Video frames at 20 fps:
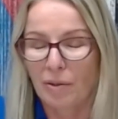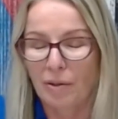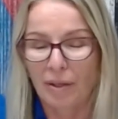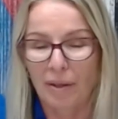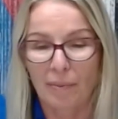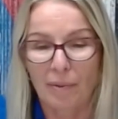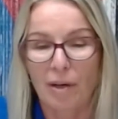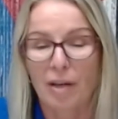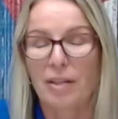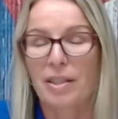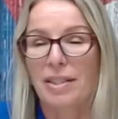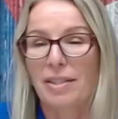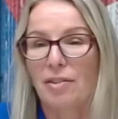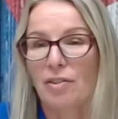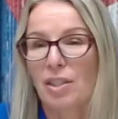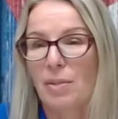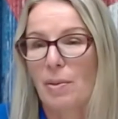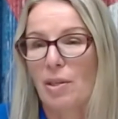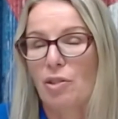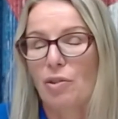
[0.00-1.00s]
come on as our
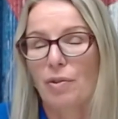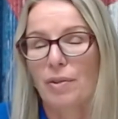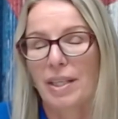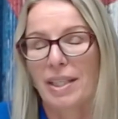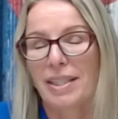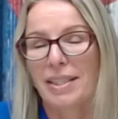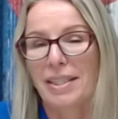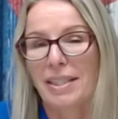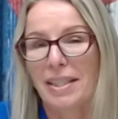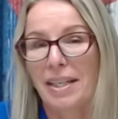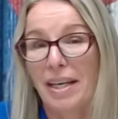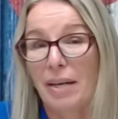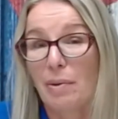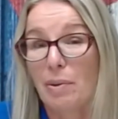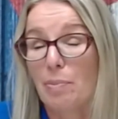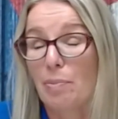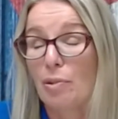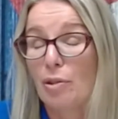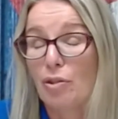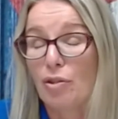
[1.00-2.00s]
special guest today. We
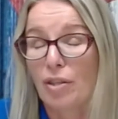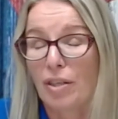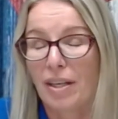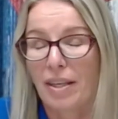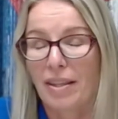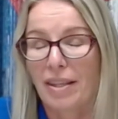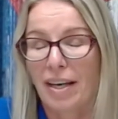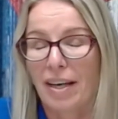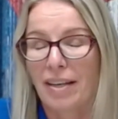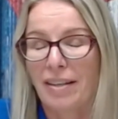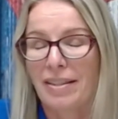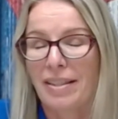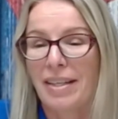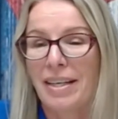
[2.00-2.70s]
appreciate that.